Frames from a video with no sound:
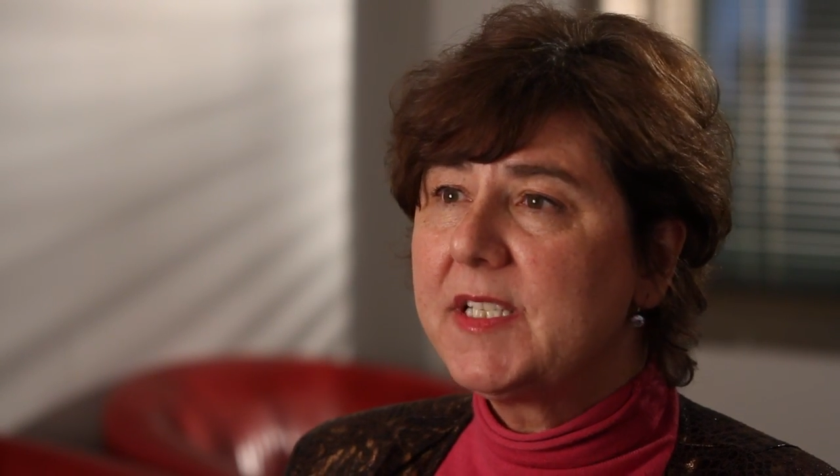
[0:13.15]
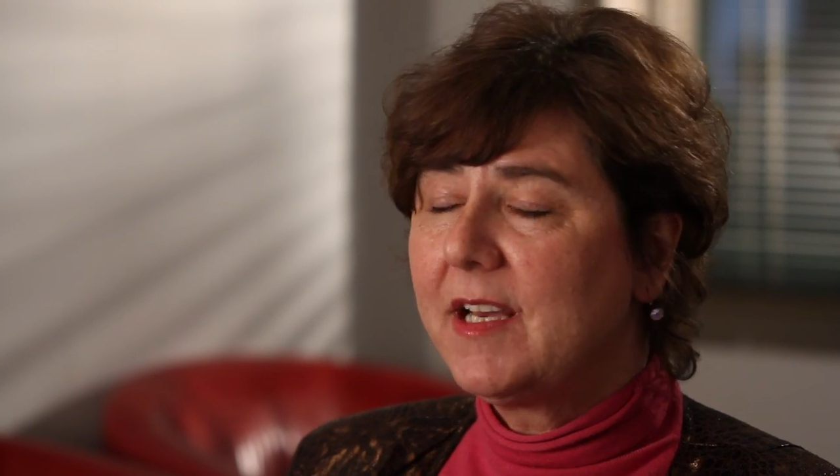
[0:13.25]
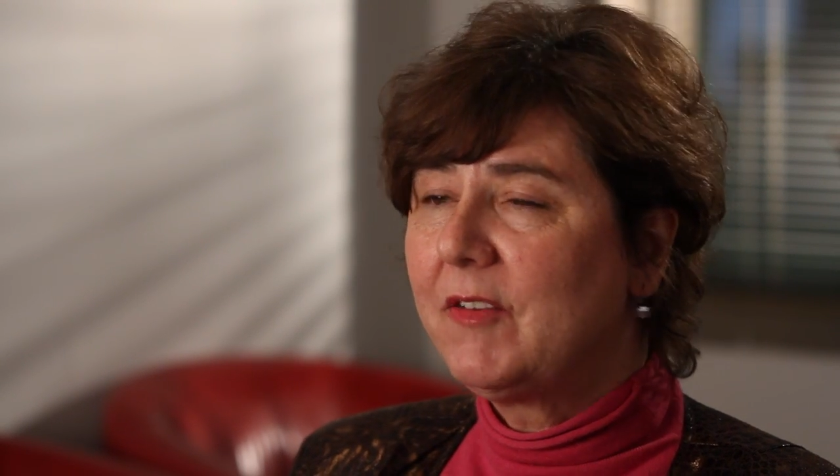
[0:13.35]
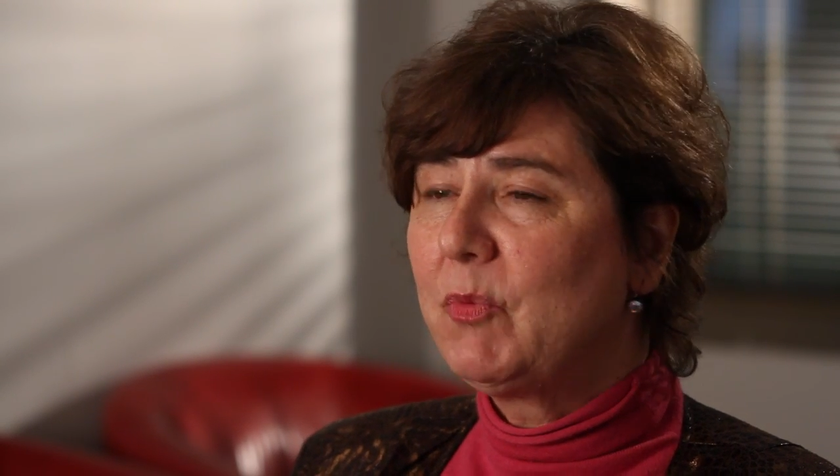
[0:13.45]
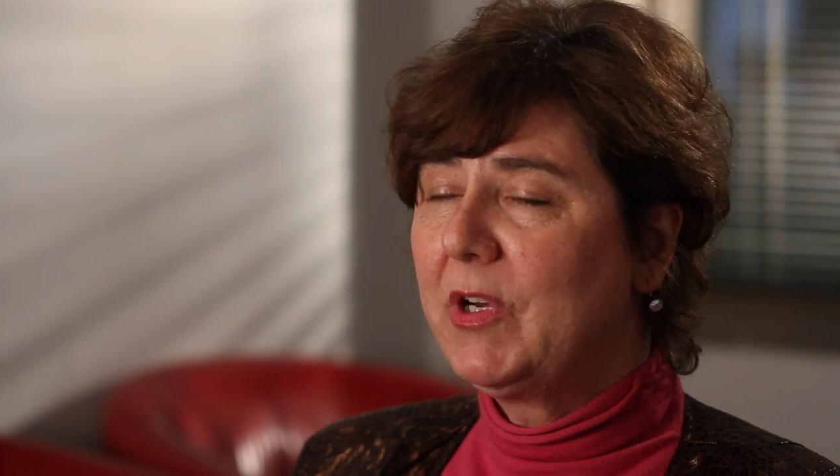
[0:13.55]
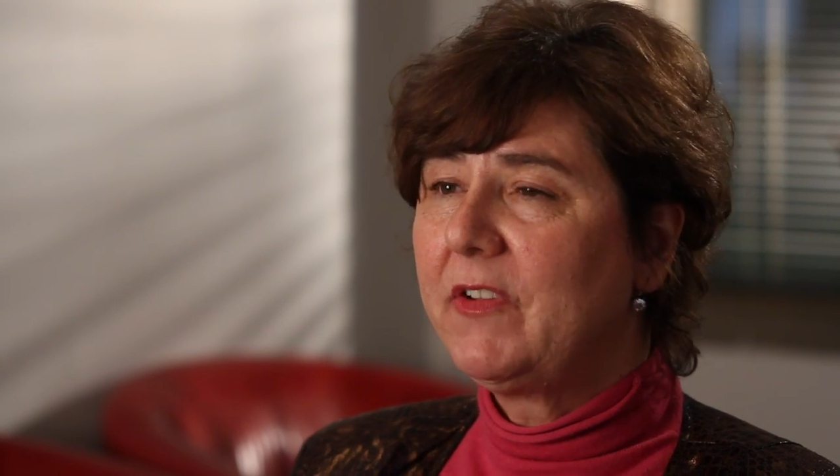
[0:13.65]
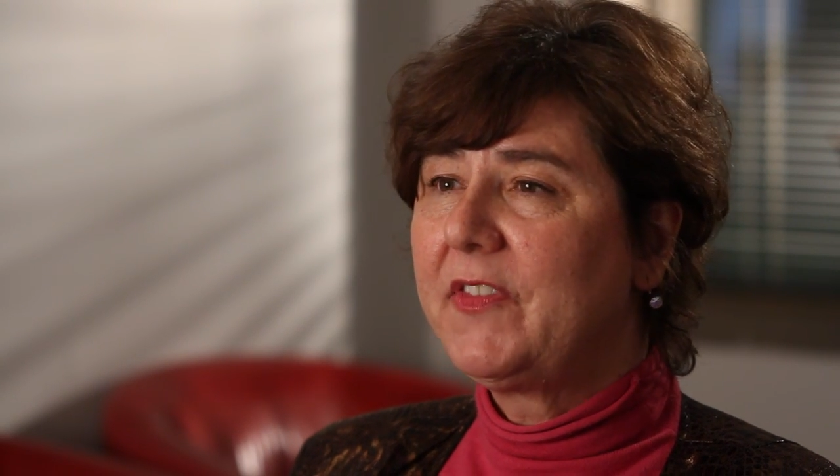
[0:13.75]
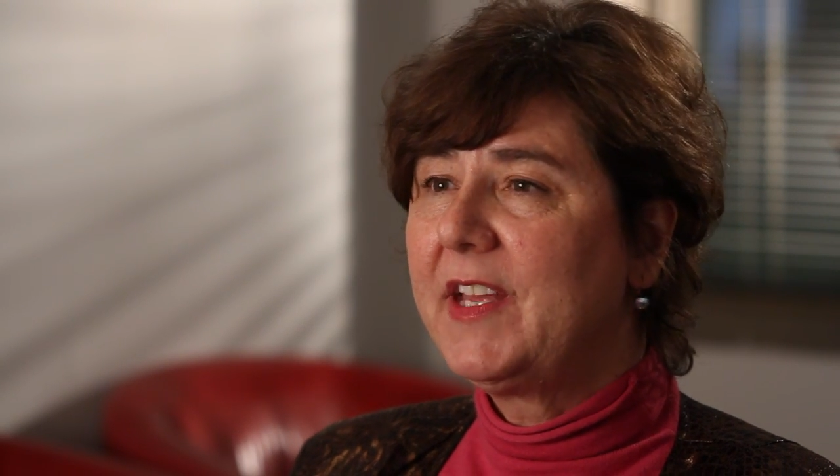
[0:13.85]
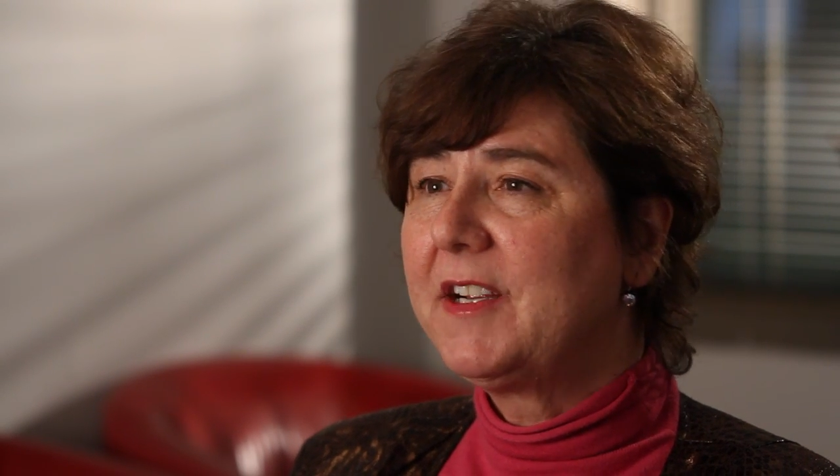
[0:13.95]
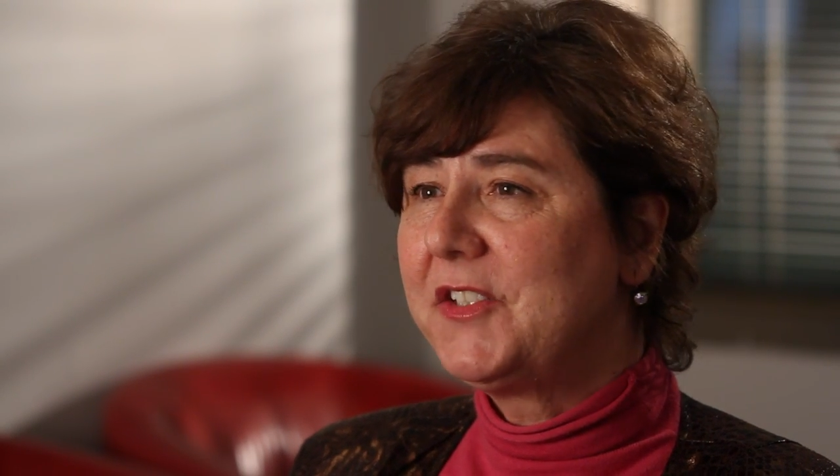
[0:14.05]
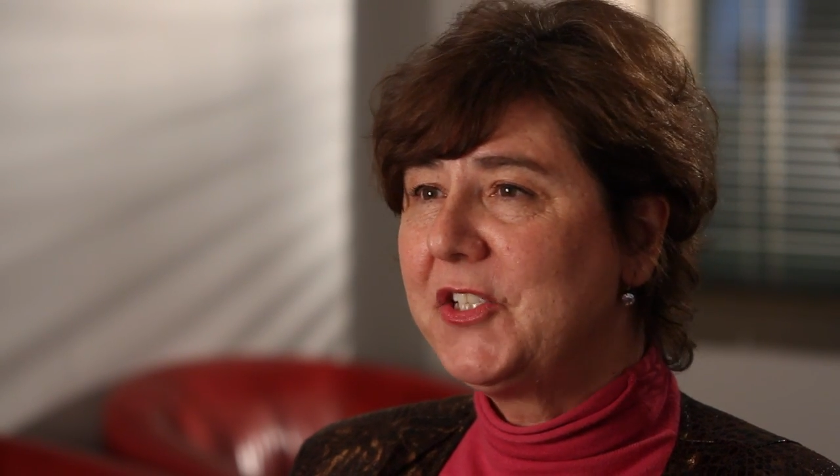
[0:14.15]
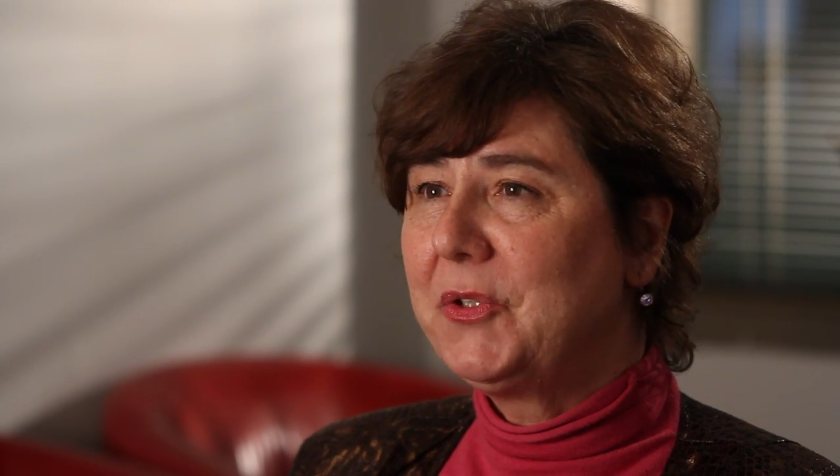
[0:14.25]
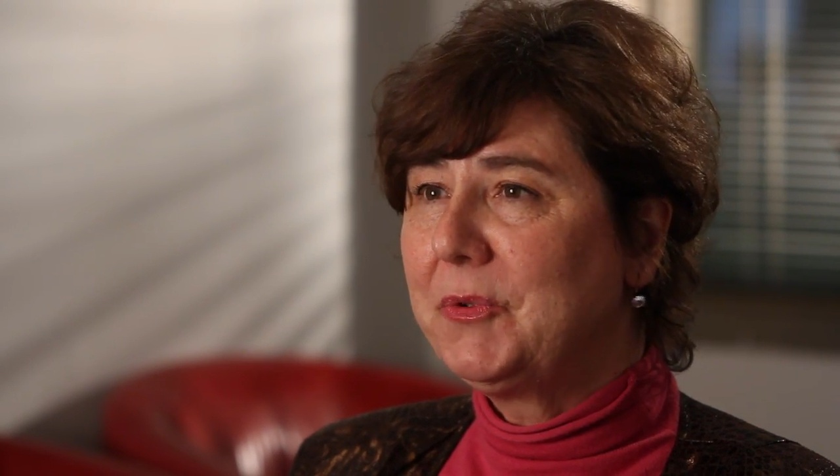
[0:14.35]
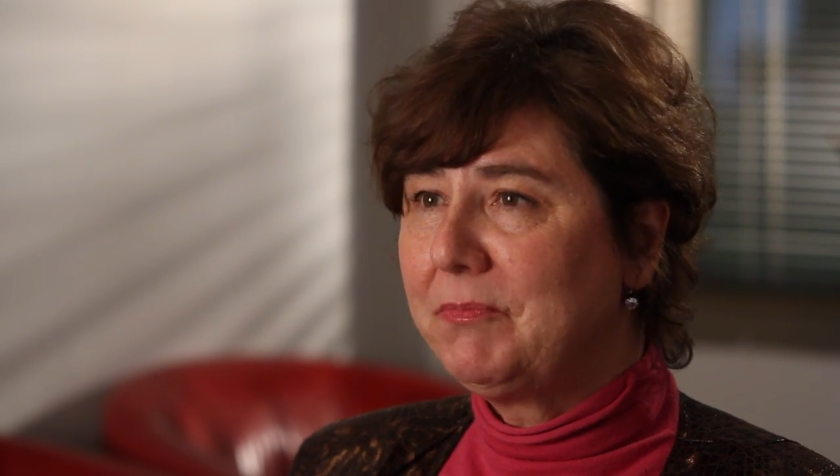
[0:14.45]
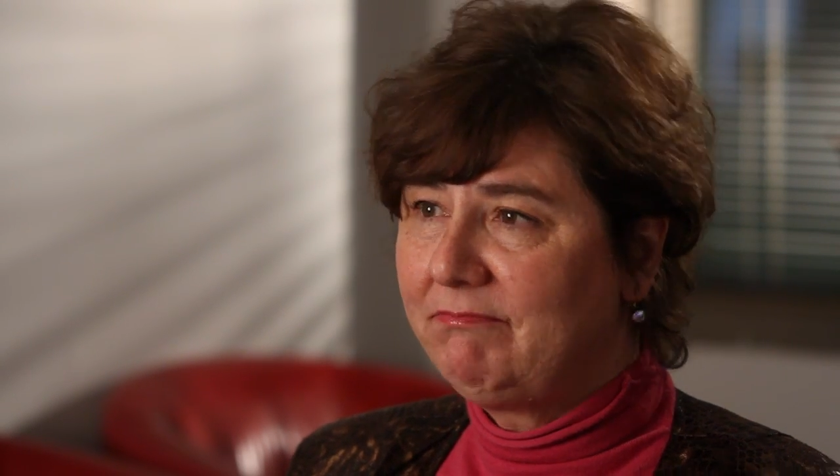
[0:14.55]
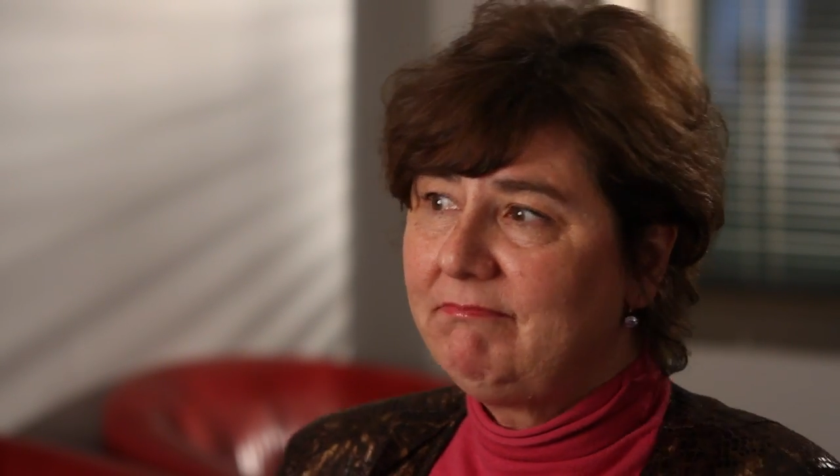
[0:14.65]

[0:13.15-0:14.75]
to have Wilf there to,